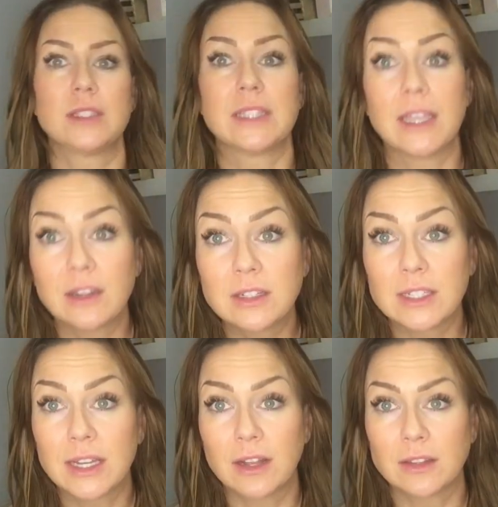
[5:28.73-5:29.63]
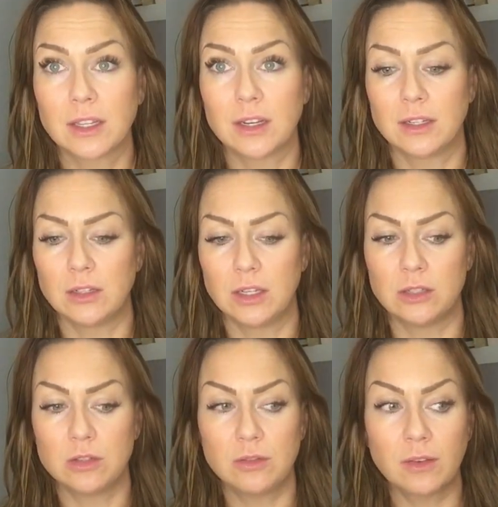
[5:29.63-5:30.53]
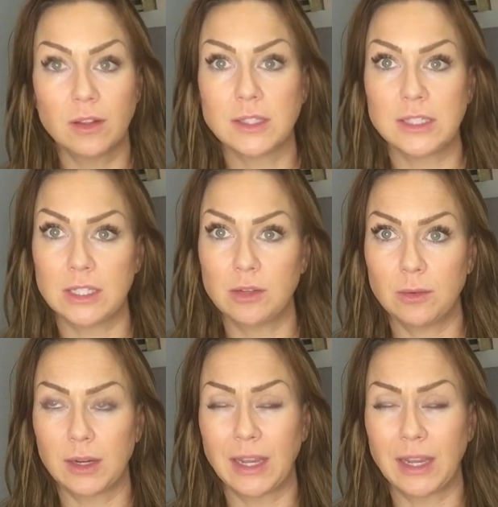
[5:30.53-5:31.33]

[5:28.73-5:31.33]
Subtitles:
scared to get out there and do volunteer work.